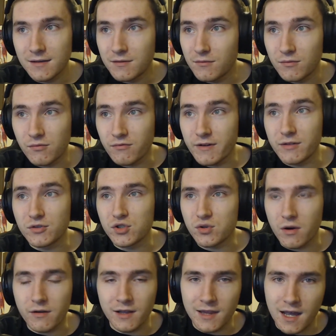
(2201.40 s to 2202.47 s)
real
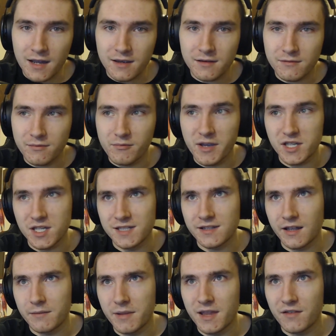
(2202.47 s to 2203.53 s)
stroke of luck, which is going
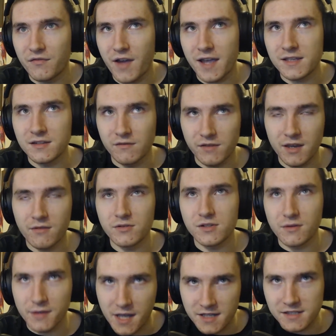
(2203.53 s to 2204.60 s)
to be the fact of Kirito
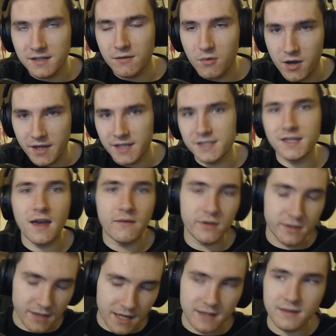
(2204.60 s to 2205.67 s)
and Asuna working together.
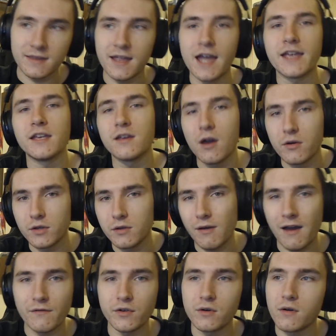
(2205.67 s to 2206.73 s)
That there you go, you
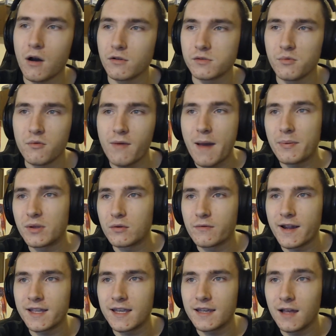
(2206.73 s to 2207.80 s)
have your ultimate weapon
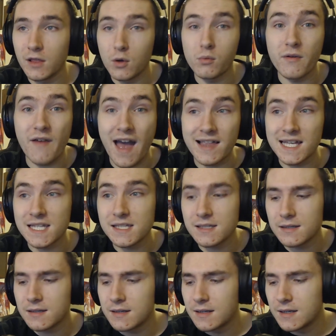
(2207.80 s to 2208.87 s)
already, along with Alice.
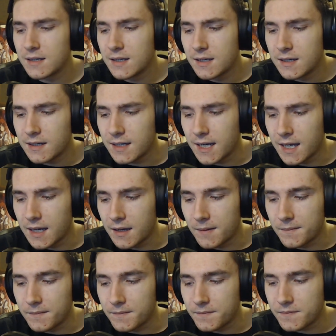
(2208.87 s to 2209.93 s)

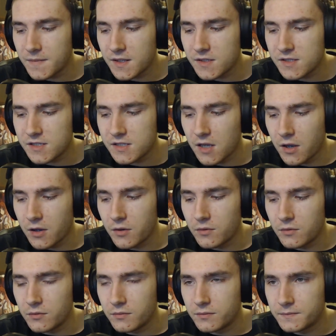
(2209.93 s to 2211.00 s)
Um,
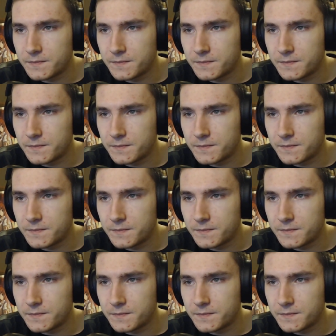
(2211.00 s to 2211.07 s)
so